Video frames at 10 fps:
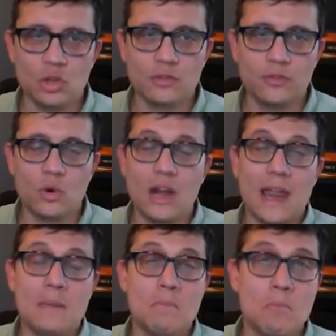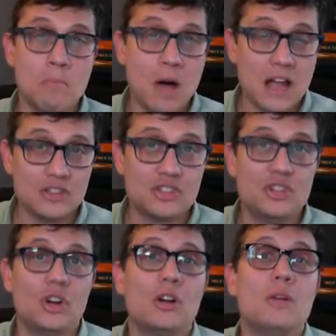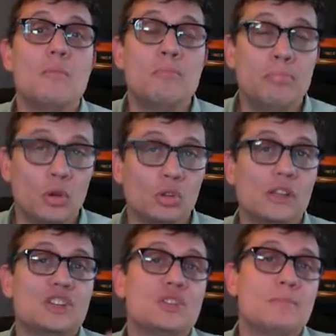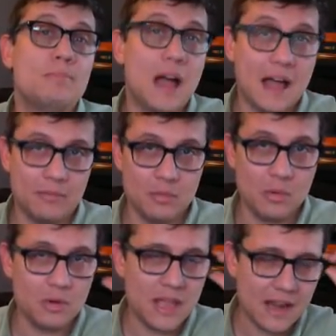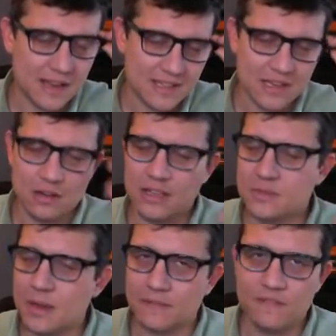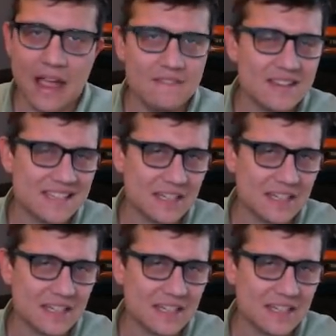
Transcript: look for a monster bullish pop. Remember that? I said expect five to